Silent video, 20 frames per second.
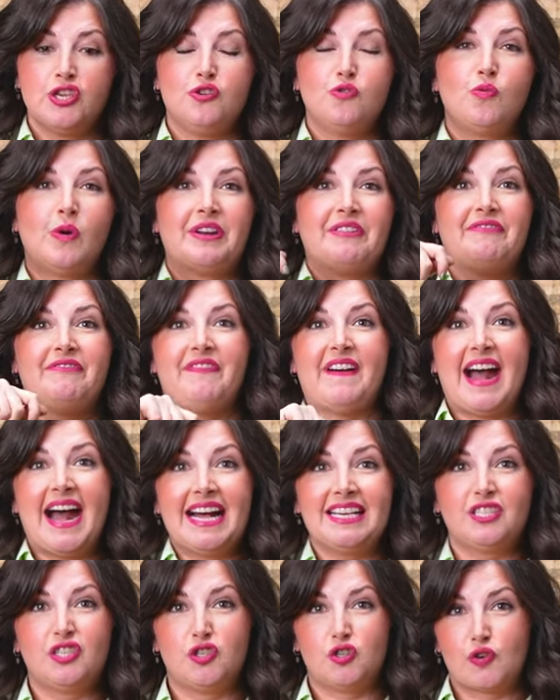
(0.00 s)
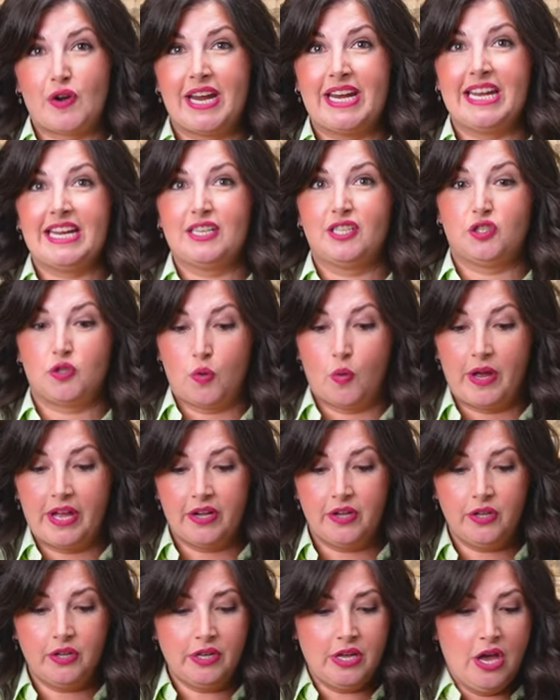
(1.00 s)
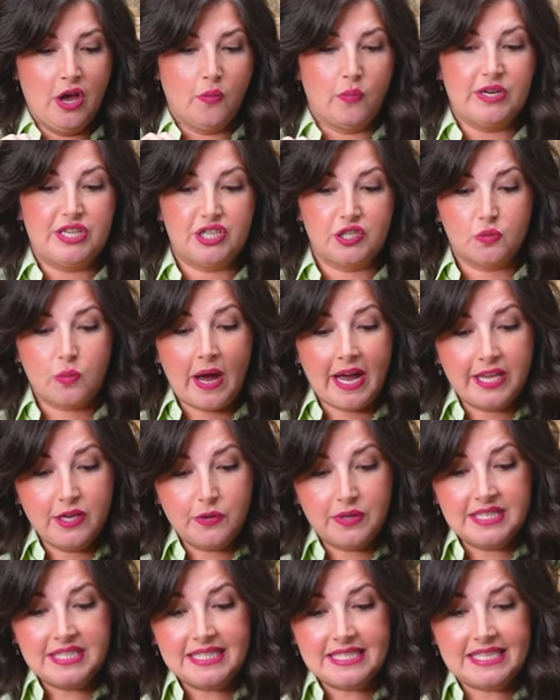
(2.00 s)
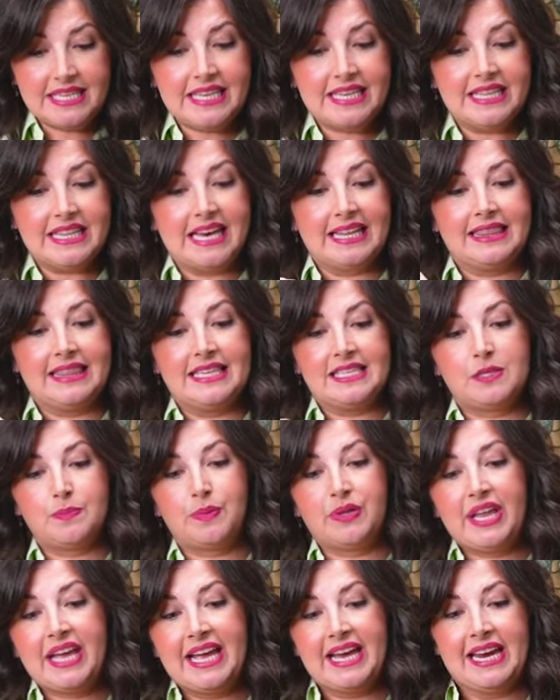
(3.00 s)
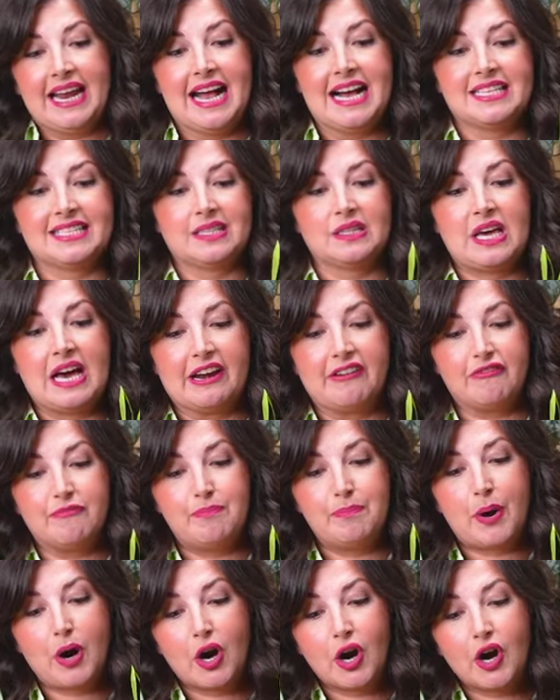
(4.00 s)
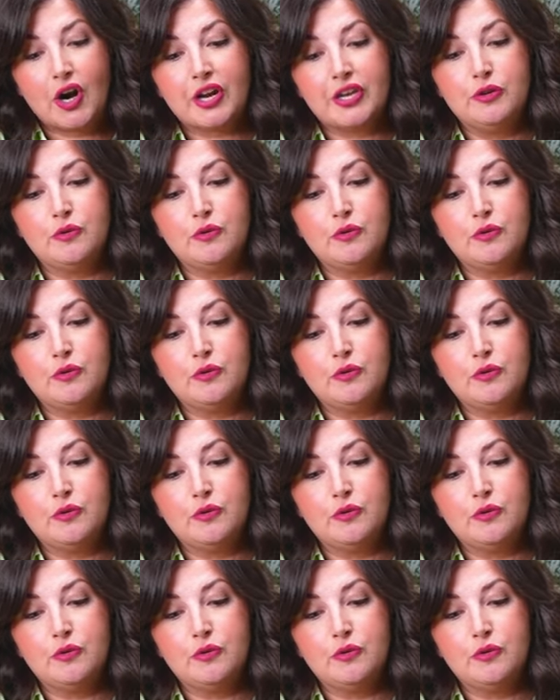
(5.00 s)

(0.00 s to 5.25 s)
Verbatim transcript: You want fast draining soil, which is why you can see that this plant has a lot of bark.